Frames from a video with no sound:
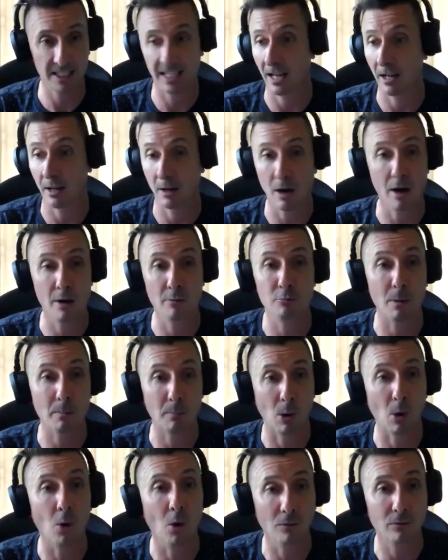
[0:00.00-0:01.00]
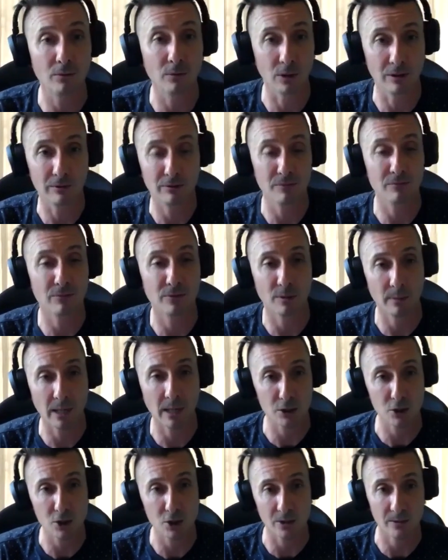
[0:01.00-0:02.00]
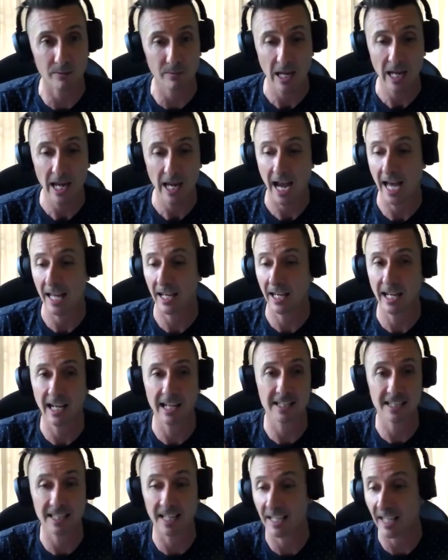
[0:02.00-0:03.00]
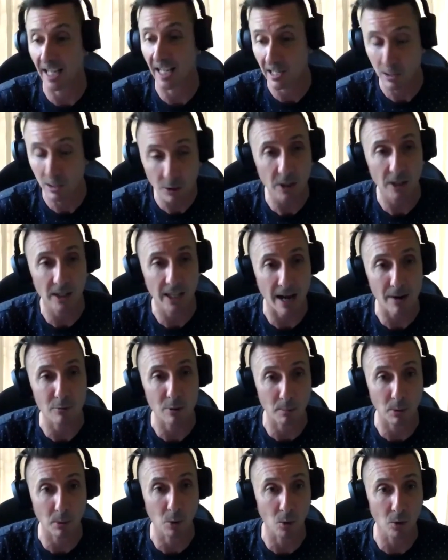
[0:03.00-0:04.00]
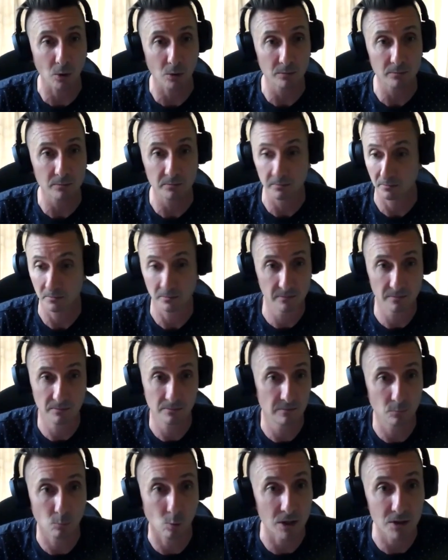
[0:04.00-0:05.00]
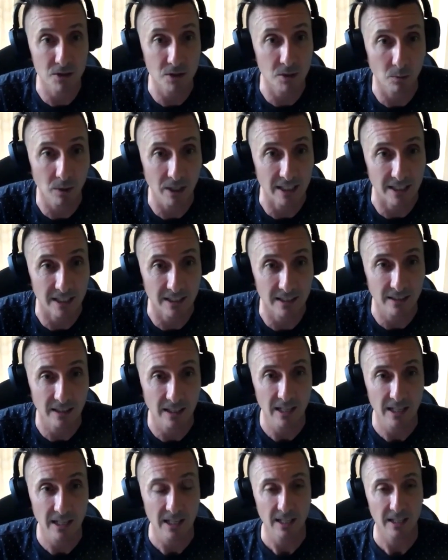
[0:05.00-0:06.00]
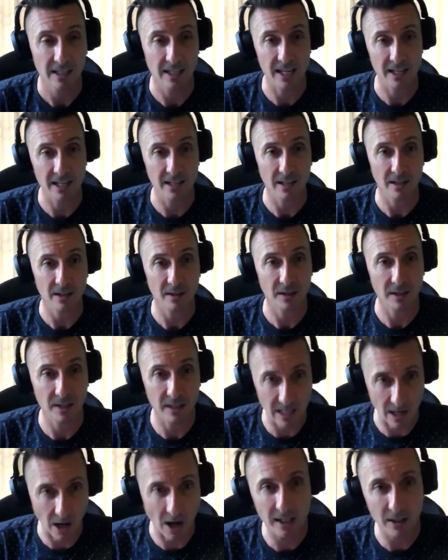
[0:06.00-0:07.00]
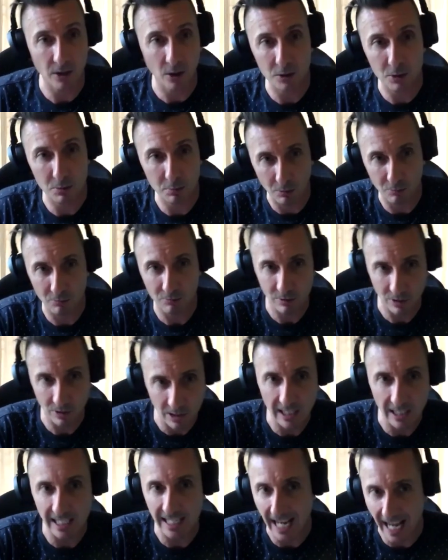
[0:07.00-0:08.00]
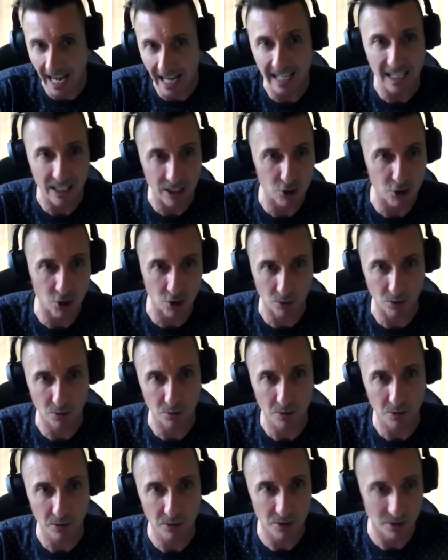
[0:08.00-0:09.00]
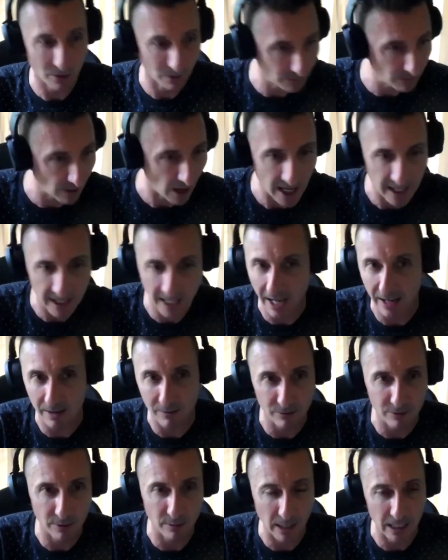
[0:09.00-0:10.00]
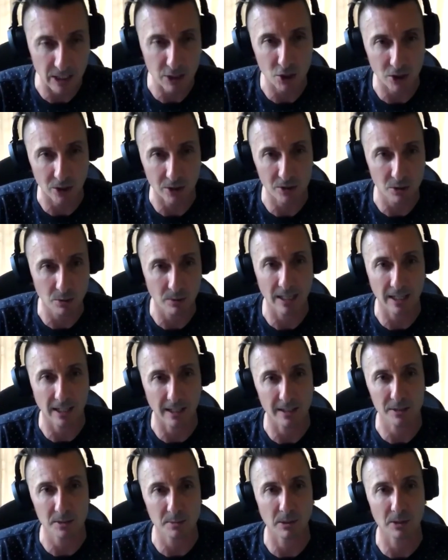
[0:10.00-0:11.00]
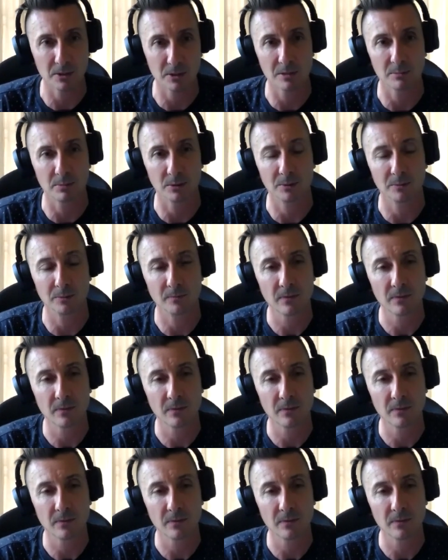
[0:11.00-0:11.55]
a report full of information, and let's say they look at that report once a week, then the icons will really aid you to find that information as quickly as possible.